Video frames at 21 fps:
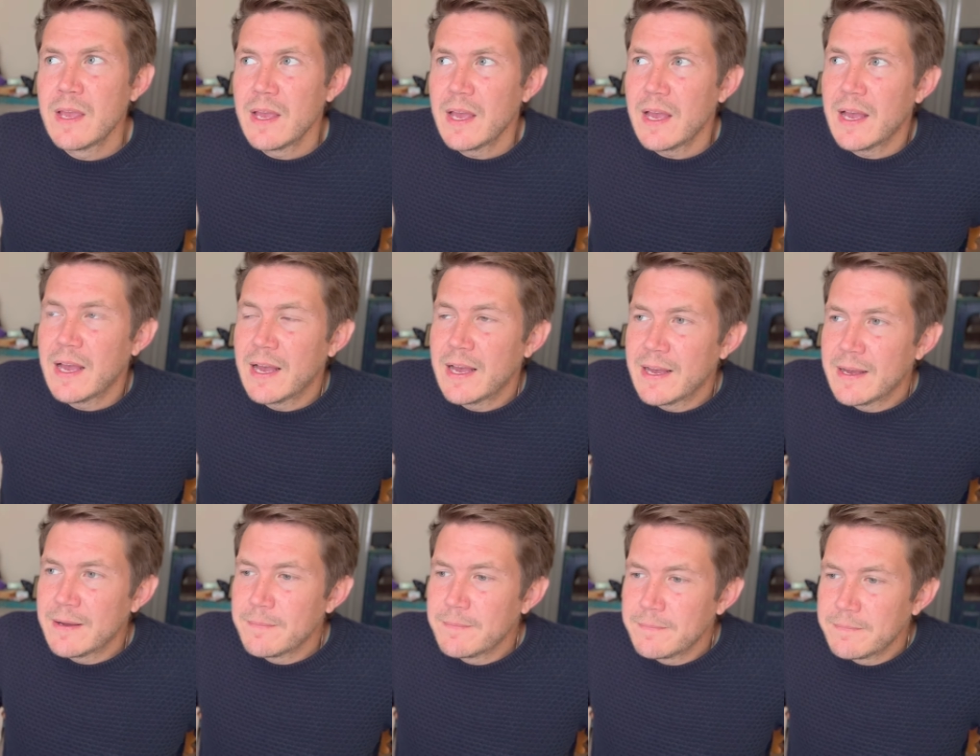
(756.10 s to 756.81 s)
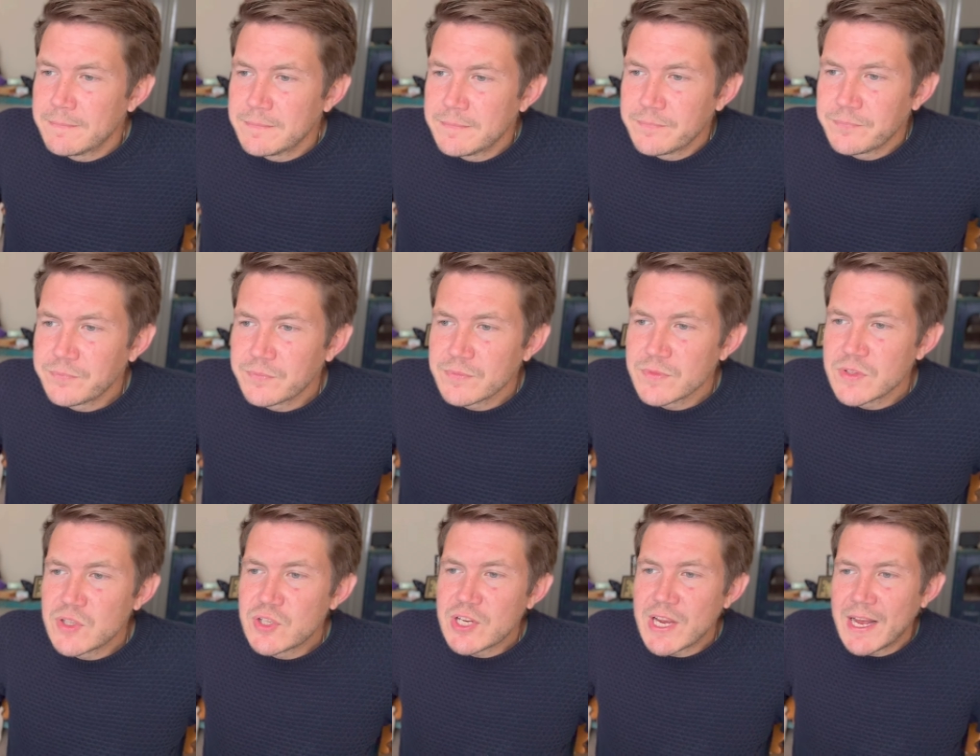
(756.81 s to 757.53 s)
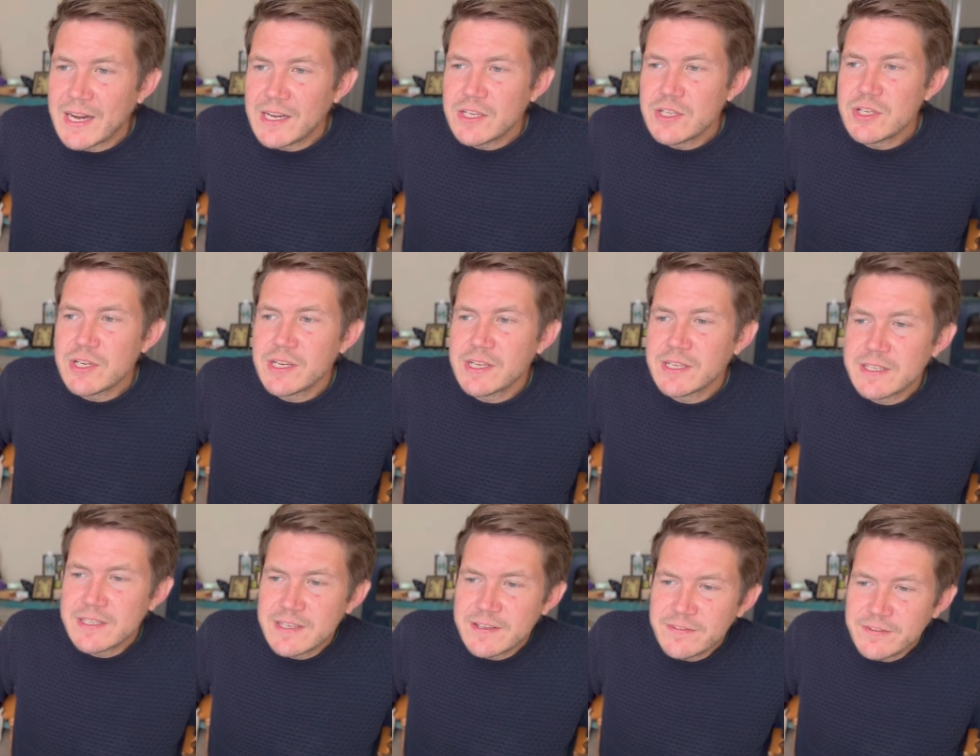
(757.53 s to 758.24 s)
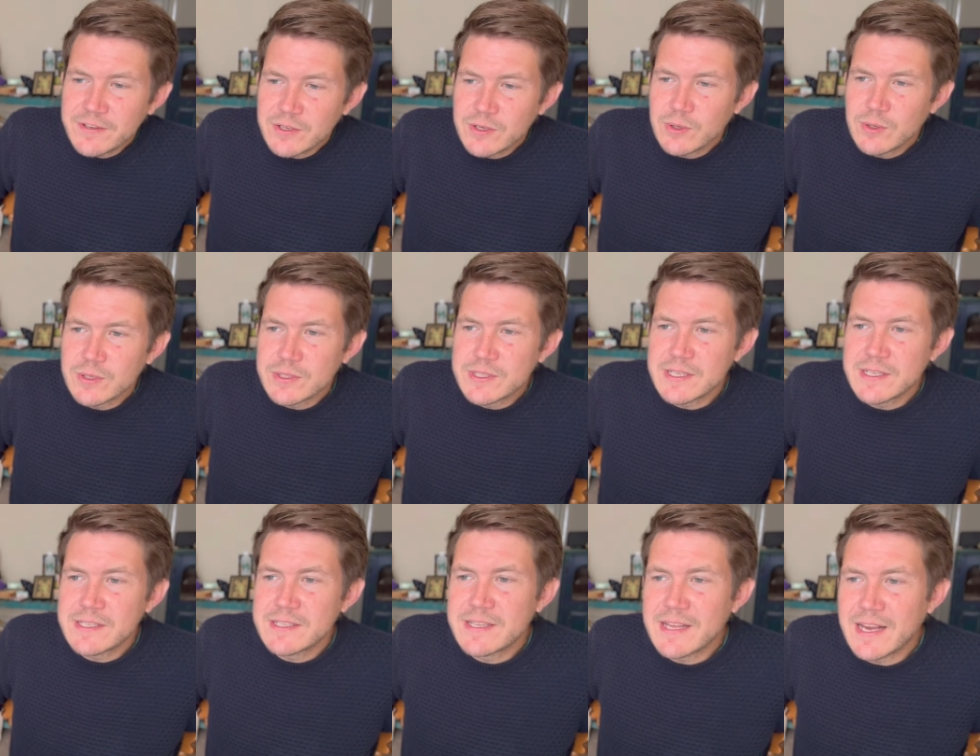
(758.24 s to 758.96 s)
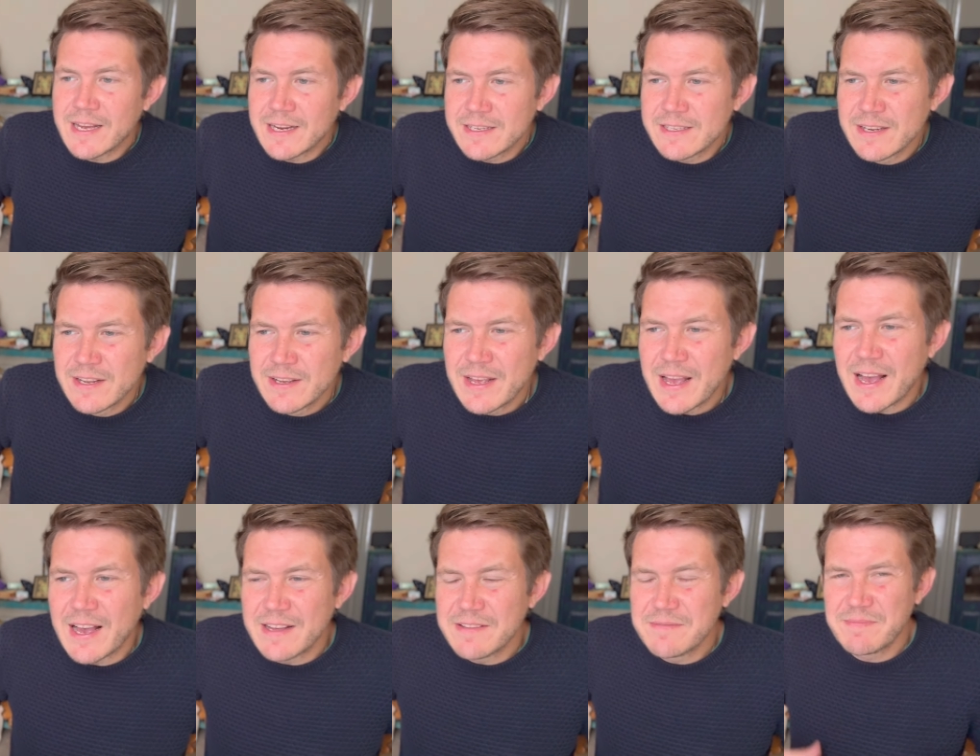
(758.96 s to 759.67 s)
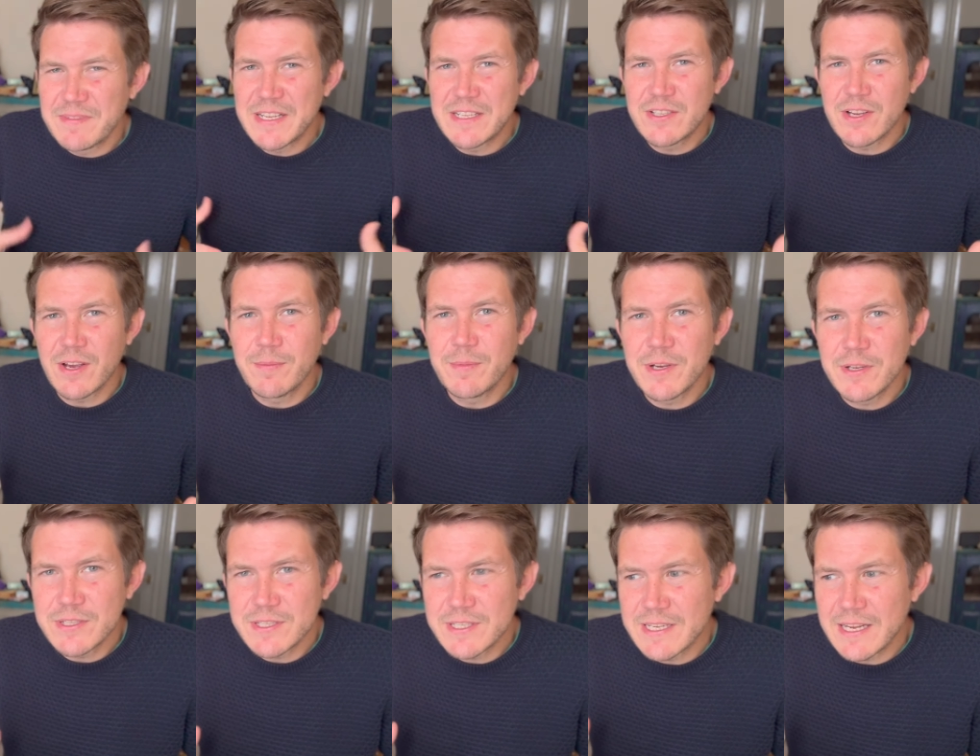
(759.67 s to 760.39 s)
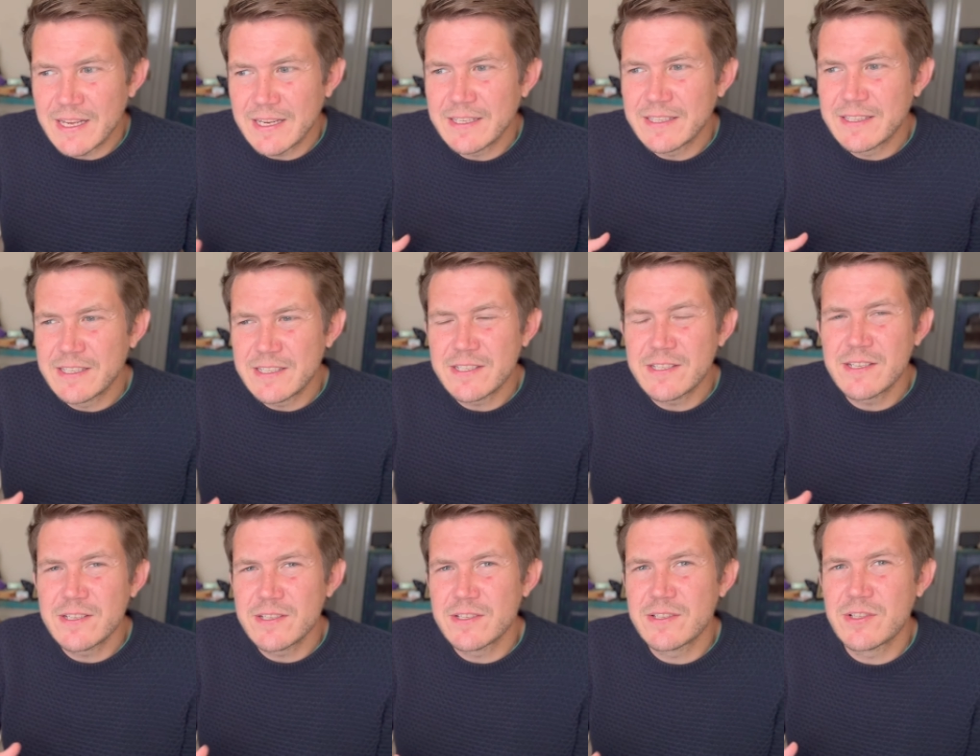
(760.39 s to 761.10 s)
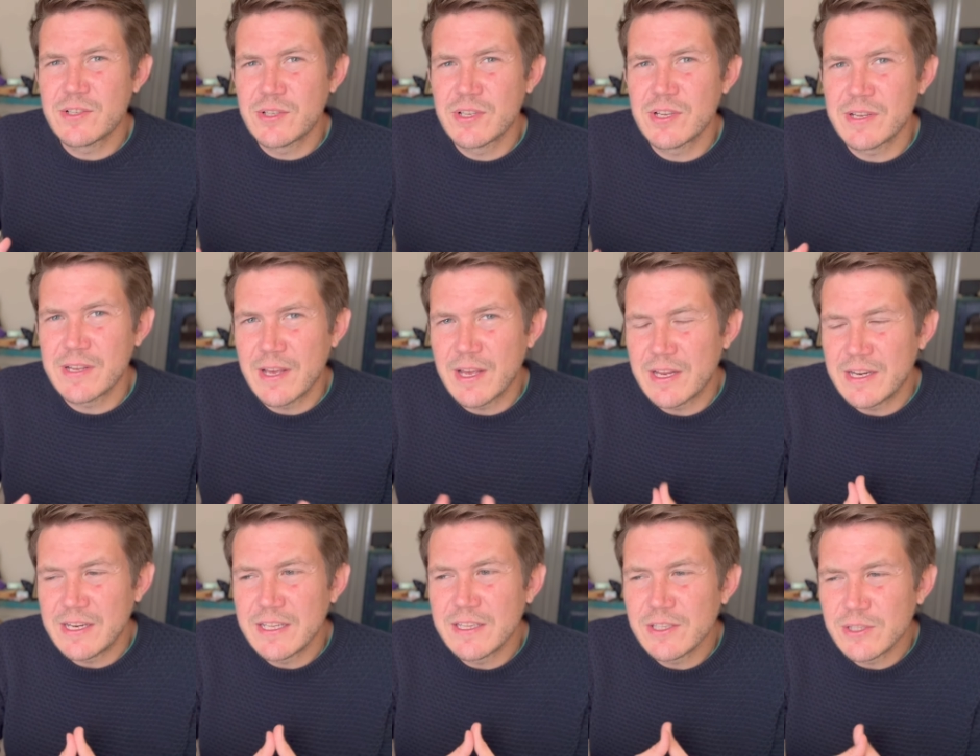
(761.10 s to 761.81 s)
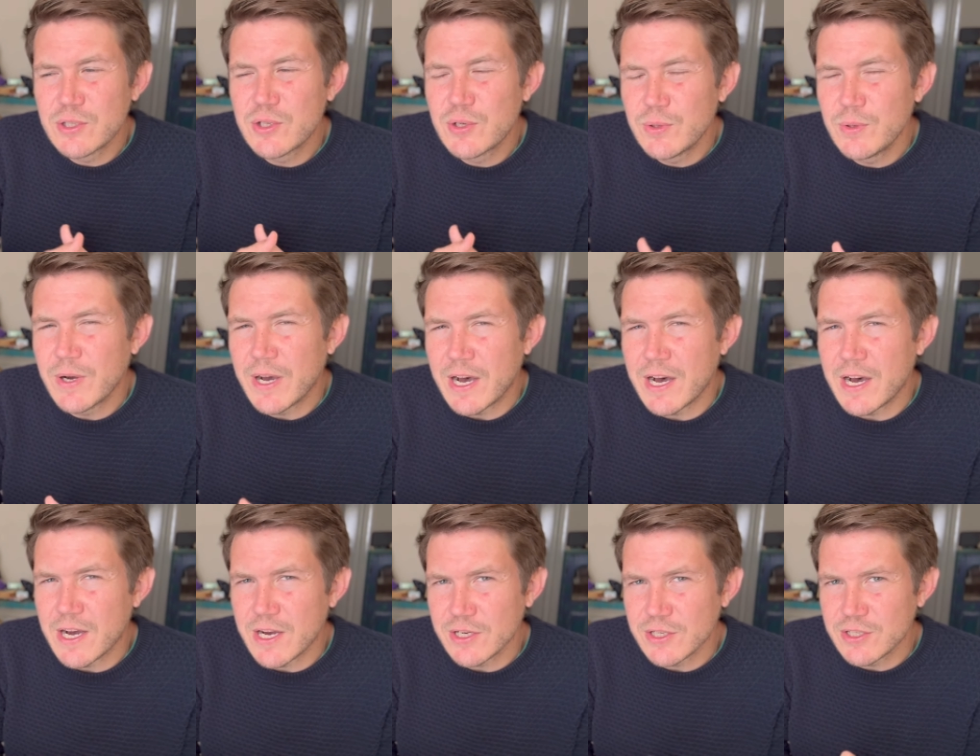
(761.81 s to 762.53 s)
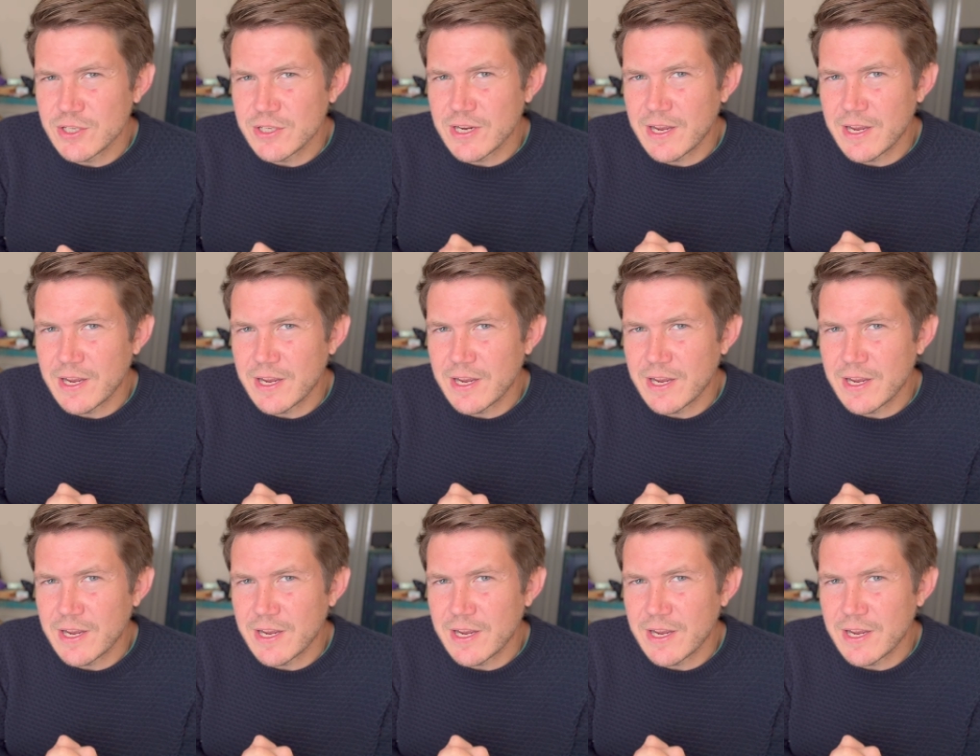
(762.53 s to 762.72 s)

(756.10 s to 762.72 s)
um, challenging and difficult is that uh, it's almost like this is a little too harsh.